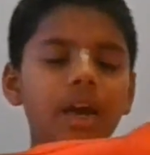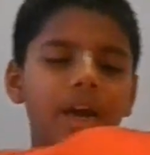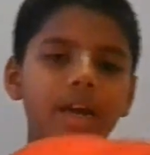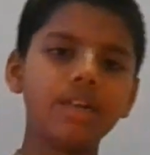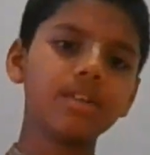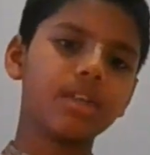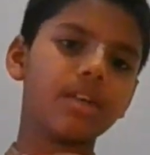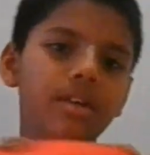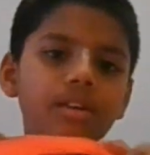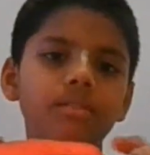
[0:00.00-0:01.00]
and
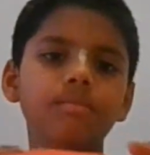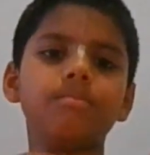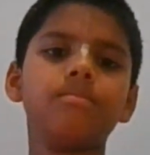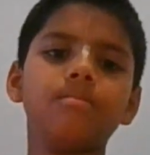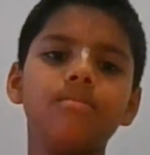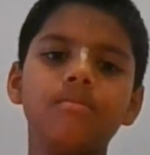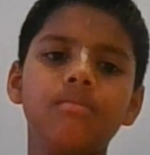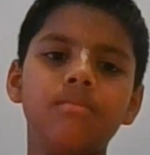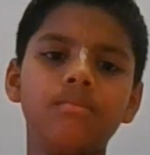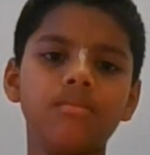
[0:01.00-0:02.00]
Khe.
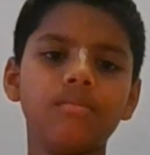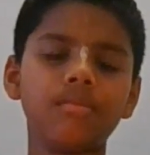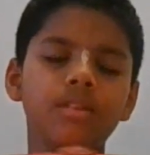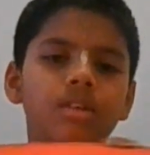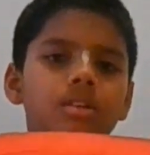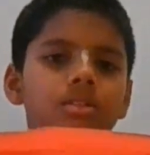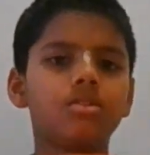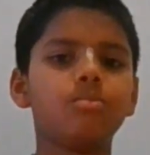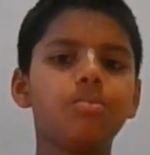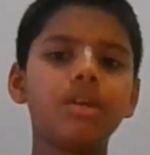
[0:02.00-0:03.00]
So
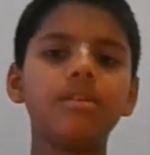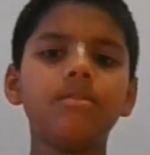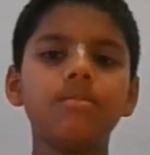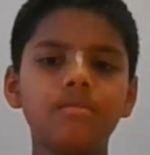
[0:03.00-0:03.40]
you play